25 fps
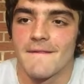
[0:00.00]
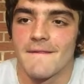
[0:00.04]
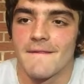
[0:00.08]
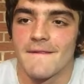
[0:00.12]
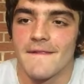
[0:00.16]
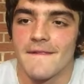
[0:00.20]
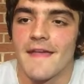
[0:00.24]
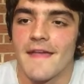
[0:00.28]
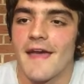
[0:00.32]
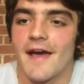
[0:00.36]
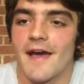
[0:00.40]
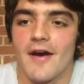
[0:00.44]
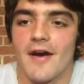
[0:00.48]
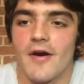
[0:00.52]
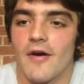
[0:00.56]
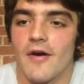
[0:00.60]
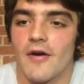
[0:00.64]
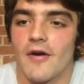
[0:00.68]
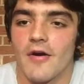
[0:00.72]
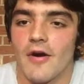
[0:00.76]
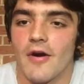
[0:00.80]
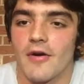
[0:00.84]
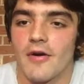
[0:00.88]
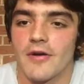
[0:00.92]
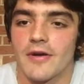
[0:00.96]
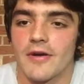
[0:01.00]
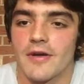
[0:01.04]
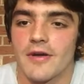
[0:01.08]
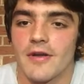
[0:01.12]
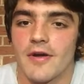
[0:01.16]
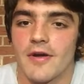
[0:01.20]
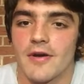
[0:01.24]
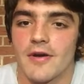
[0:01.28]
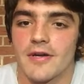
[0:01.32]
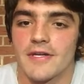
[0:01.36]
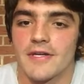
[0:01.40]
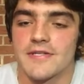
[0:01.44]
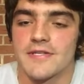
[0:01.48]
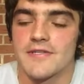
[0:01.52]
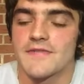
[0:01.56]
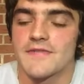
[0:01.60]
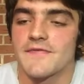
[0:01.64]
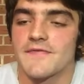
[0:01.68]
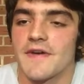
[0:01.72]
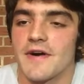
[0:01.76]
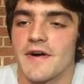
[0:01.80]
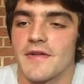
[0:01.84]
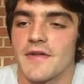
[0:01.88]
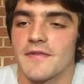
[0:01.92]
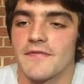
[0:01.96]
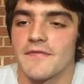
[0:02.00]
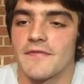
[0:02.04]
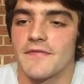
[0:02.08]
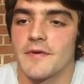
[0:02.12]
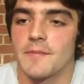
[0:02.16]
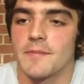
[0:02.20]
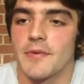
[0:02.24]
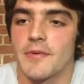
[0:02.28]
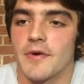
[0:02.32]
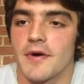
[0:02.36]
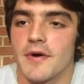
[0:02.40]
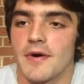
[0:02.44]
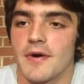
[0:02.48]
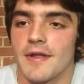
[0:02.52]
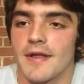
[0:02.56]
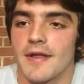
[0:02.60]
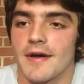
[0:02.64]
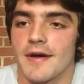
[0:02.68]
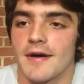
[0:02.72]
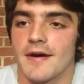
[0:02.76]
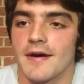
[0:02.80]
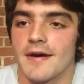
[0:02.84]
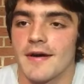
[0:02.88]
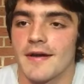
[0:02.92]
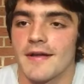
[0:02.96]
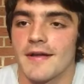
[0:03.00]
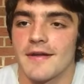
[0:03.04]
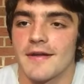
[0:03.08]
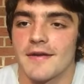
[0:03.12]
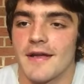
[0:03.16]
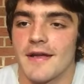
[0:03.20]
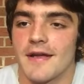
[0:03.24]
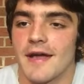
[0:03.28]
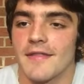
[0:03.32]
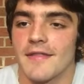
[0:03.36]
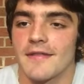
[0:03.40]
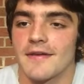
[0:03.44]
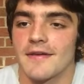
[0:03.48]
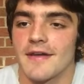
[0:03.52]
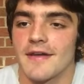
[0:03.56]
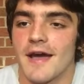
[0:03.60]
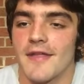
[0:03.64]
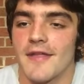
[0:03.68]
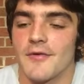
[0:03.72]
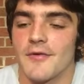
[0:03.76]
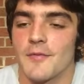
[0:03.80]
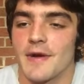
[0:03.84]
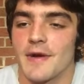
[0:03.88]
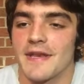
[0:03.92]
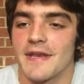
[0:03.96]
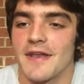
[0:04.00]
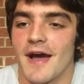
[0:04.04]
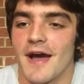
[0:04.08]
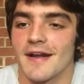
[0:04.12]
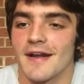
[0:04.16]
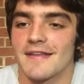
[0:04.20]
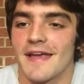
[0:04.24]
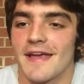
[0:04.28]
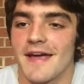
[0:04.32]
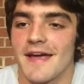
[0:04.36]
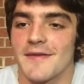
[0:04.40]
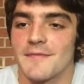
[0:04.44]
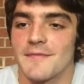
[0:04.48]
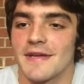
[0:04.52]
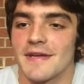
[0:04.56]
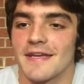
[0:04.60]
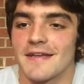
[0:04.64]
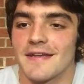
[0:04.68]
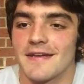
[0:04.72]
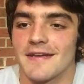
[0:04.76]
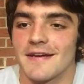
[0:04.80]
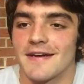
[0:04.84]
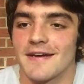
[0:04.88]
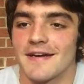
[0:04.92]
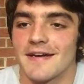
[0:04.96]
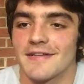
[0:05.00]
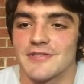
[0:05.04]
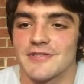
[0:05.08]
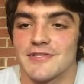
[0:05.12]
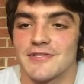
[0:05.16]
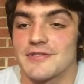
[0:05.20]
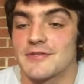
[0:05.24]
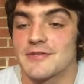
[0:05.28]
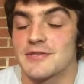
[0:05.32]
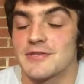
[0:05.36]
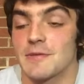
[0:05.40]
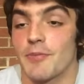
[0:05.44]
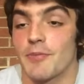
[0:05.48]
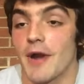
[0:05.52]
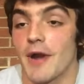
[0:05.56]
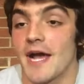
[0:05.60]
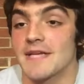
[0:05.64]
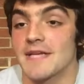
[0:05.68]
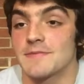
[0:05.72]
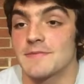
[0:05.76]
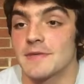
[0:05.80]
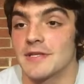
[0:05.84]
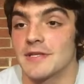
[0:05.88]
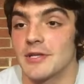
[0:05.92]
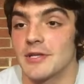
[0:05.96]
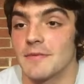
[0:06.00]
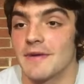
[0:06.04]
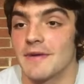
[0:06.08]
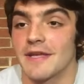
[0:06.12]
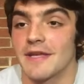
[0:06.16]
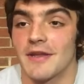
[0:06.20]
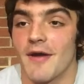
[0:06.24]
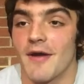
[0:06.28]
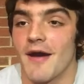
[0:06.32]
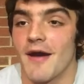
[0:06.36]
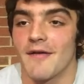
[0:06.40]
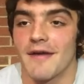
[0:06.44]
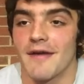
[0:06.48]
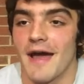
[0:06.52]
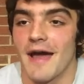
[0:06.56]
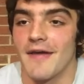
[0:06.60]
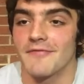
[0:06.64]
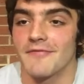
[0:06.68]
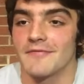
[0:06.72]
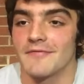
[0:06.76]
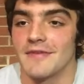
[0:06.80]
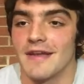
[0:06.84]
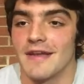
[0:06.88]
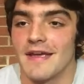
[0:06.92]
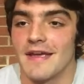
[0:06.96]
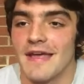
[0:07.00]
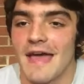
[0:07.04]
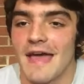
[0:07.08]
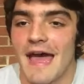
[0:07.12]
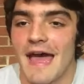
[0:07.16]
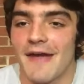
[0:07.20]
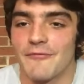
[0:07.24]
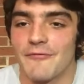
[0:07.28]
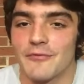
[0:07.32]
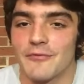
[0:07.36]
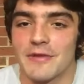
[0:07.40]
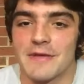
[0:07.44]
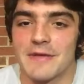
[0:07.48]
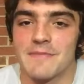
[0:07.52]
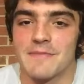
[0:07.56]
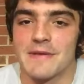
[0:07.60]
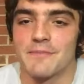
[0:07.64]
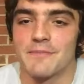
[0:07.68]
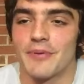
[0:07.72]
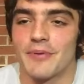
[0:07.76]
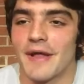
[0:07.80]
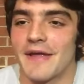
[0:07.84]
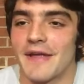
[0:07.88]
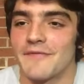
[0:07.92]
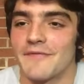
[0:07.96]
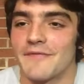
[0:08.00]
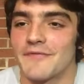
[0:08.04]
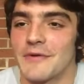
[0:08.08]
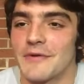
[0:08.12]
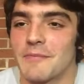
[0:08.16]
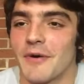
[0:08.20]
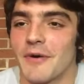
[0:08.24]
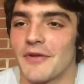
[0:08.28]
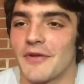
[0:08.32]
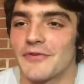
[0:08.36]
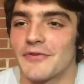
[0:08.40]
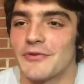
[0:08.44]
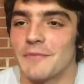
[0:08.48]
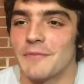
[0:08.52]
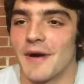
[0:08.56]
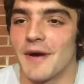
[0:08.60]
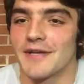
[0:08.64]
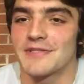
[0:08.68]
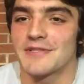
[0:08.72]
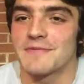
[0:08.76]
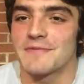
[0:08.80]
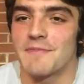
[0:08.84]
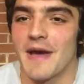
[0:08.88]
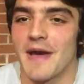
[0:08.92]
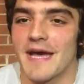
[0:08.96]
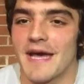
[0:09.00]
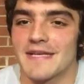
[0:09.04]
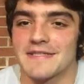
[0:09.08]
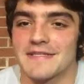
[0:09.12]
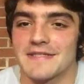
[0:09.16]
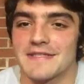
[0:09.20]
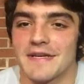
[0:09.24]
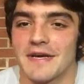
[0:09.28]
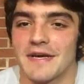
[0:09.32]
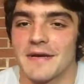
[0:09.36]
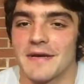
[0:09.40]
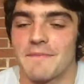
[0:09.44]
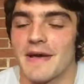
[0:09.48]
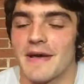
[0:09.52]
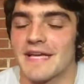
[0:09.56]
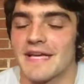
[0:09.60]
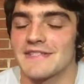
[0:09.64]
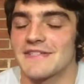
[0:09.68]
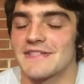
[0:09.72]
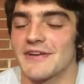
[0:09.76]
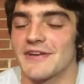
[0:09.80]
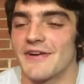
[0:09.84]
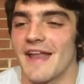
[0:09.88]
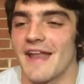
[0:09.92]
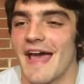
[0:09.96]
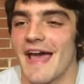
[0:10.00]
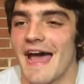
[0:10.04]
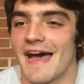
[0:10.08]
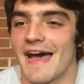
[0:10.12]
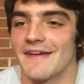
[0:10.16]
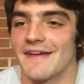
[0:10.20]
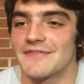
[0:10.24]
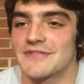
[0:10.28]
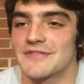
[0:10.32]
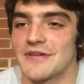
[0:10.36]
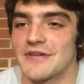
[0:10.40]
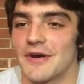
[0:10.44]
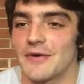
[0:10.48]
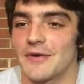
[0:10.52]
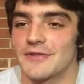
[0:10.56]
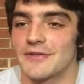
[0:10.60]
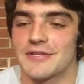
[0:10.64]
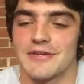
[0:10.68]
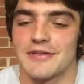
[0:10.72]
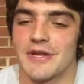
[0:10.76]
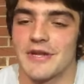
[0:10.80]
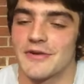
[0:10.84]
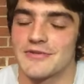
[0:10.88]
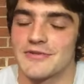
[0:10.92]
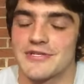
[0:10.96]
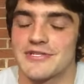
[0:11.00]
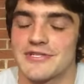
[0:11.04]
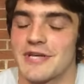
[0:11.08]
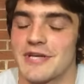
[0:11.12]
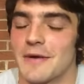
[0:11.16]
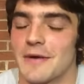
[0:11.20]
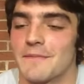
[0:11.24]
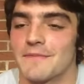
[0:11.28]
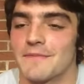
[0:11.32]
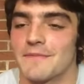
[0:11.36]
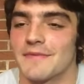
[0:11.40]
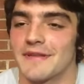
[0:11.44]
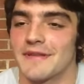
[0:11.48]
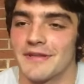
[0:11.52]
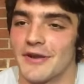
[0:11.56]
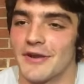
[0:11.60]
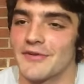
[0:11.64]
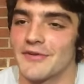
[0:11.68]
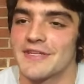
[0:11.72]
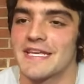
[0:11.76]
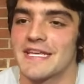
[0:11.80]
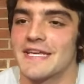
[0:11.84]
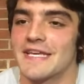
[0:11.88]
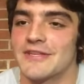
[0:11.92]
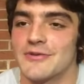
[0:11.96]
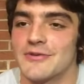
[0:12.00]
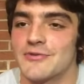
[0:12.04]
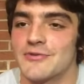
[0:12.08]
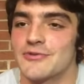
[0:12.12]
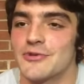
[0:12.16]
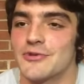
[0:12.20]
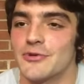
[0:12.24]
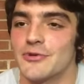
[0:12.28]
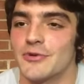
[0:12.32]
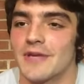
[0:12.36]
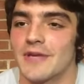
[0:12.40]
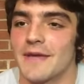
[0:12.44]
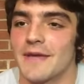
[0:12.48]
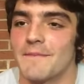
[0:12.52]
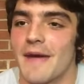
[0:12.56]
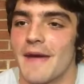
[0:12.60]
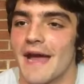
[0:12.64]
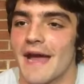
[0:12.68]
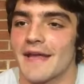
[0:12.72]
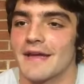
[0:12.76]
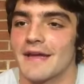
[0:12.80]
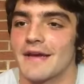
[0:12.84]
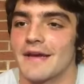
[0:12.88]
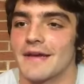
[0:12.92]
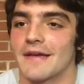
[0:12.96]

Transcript: Yeah, all good, all good. Just fell on the football. Got the wind knocked out of me. Just surprised me a little bit. I haven't really been playing football too much the past year and a half. So, just something, to get used to, get back